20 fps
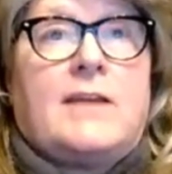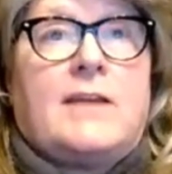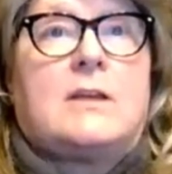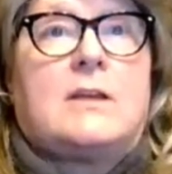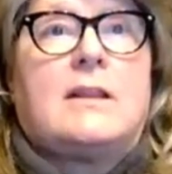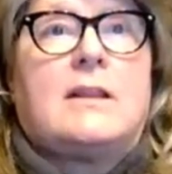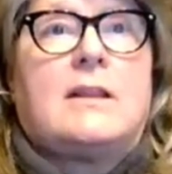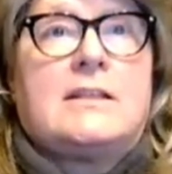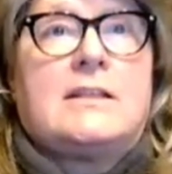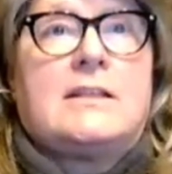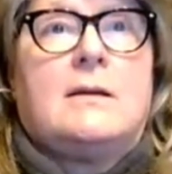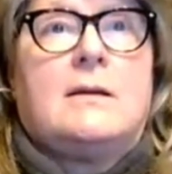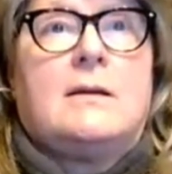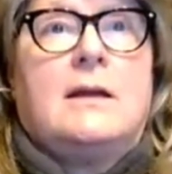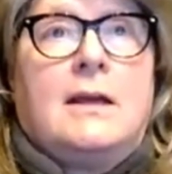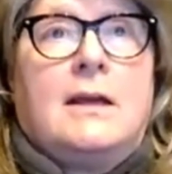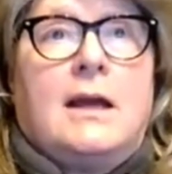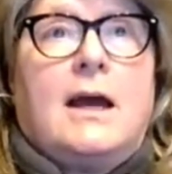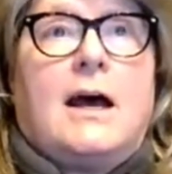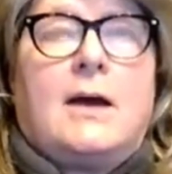That's
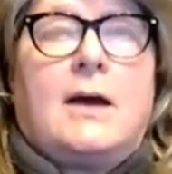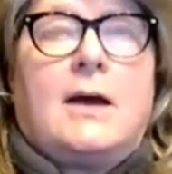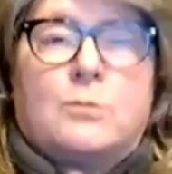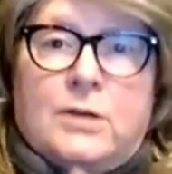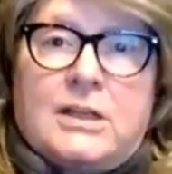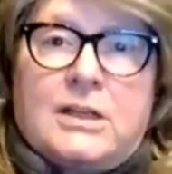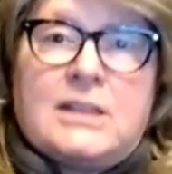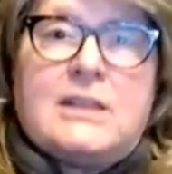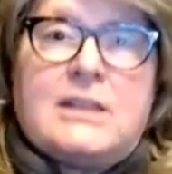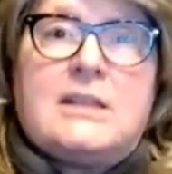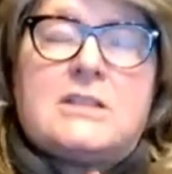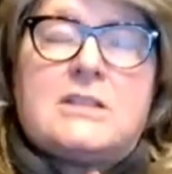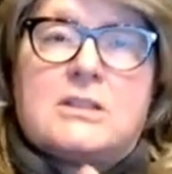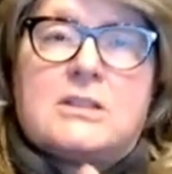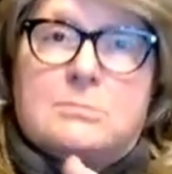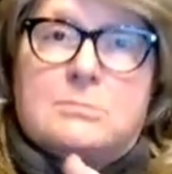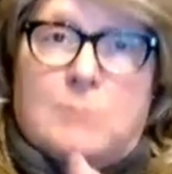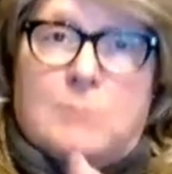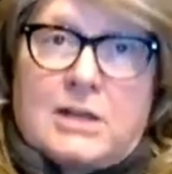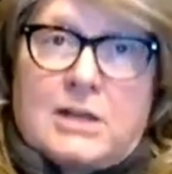a really
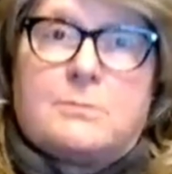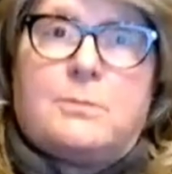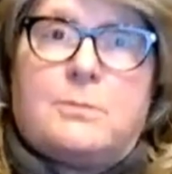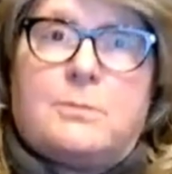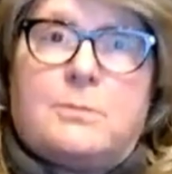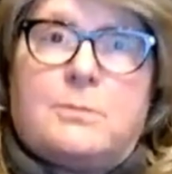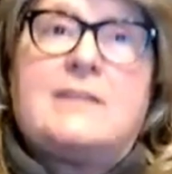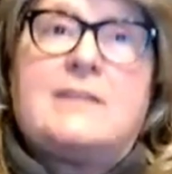smart